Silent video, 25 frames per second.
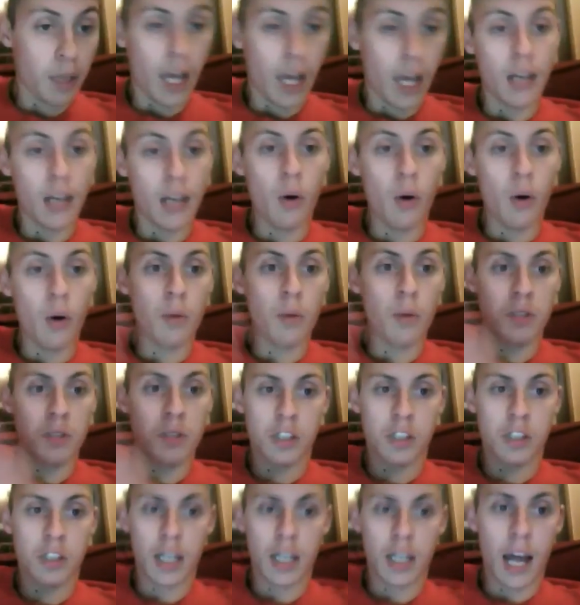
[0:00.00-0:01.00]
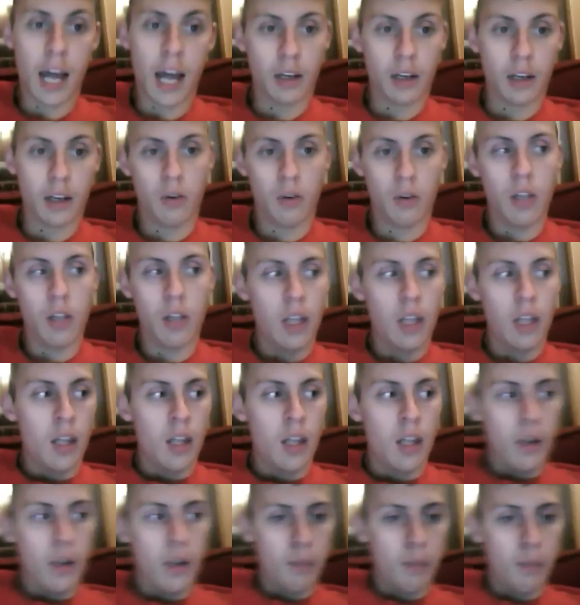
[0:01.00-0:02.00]
I know it was Chicago,
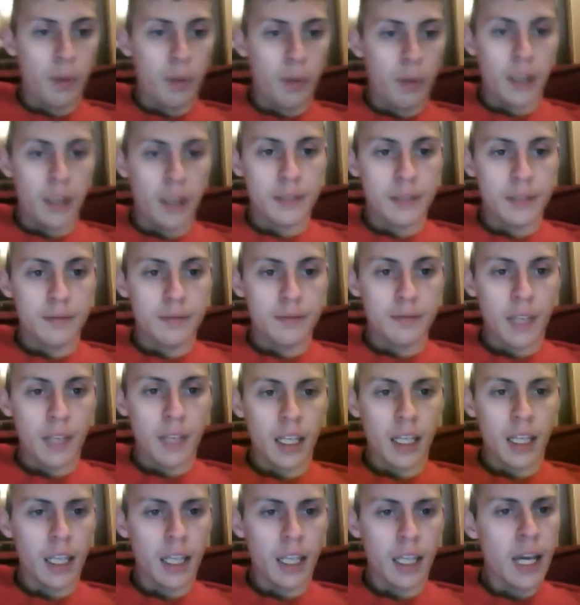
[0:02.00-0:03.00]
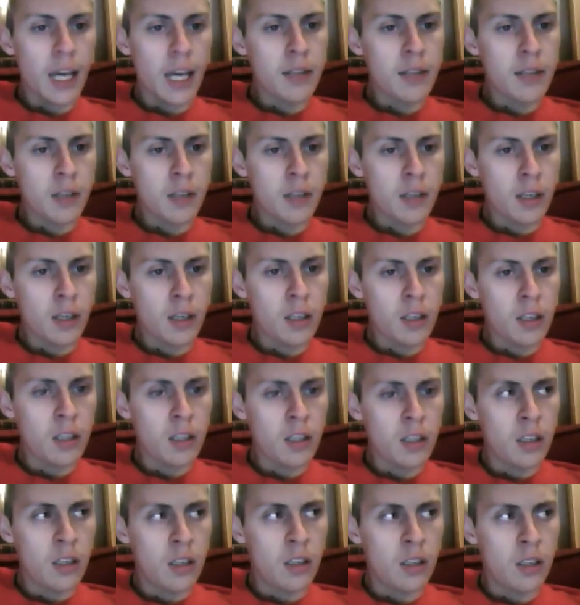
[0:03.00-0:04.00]
but
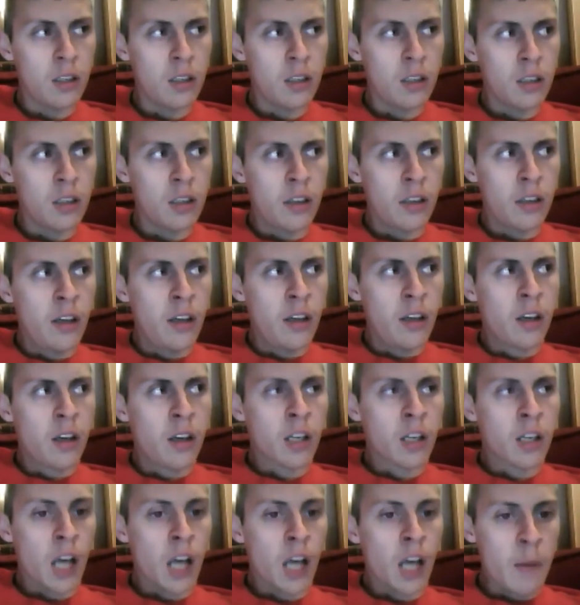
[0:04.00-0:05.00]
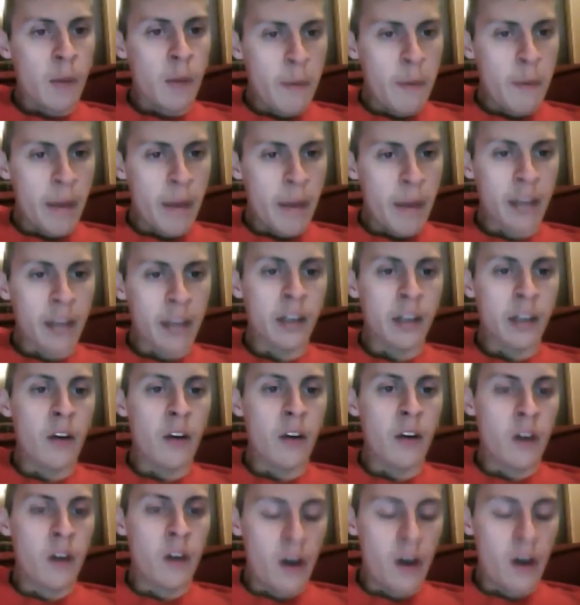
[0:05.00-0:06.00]
Atlanta coming back
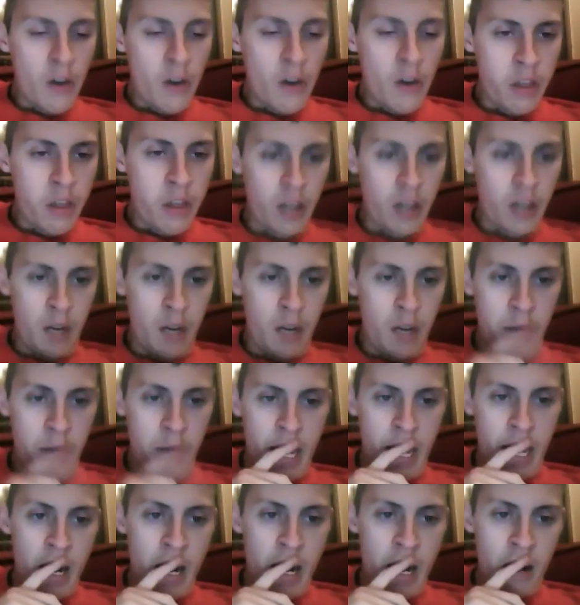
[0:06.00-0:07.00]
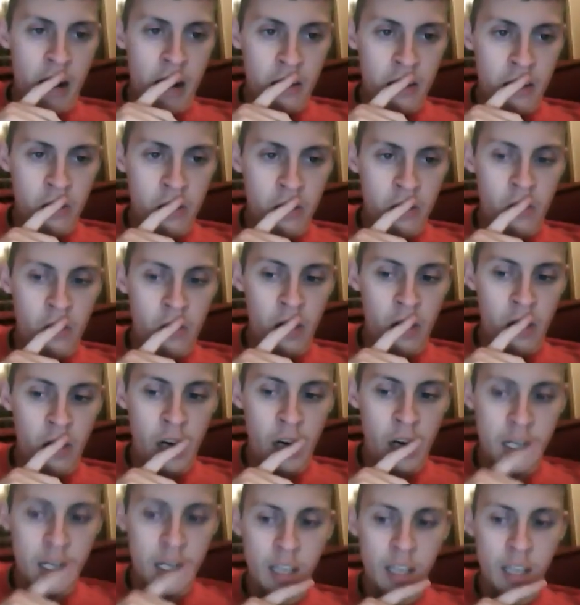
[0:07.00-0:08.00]
down to earth a little bit. Oh,
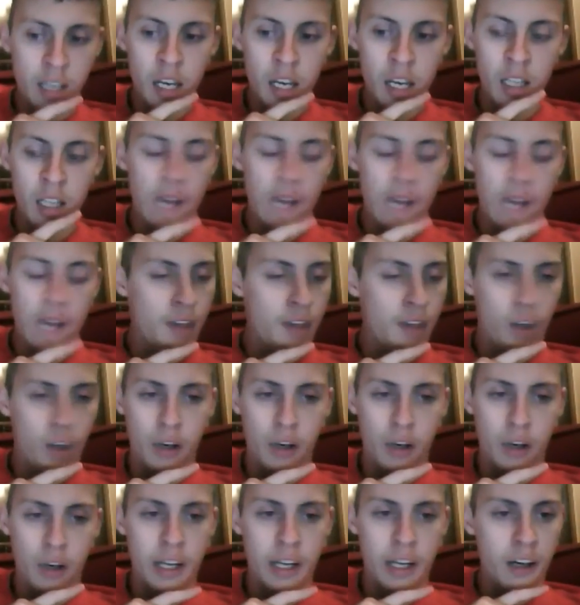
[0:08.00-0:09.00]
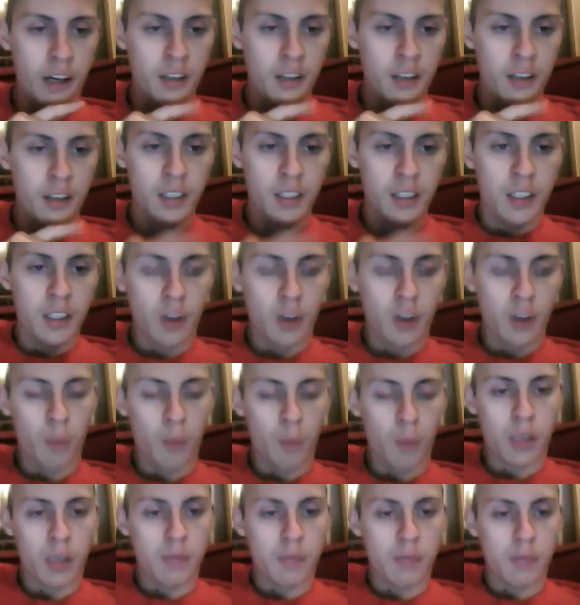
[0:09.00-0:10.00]
it's like 11:30 here.
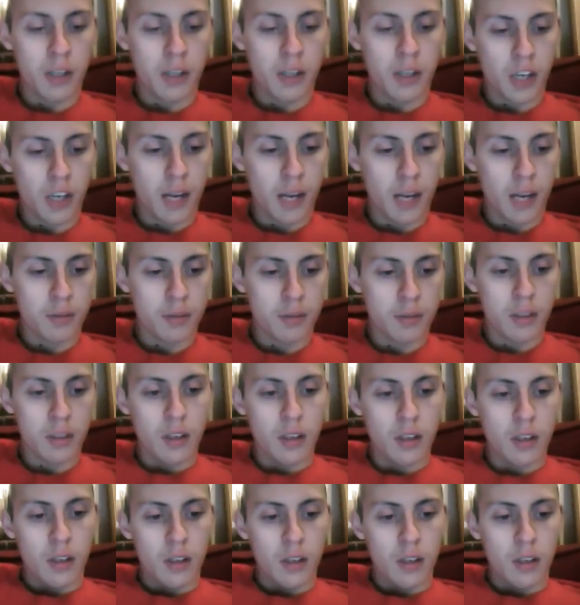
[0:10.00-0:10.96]
Don't bust my chops.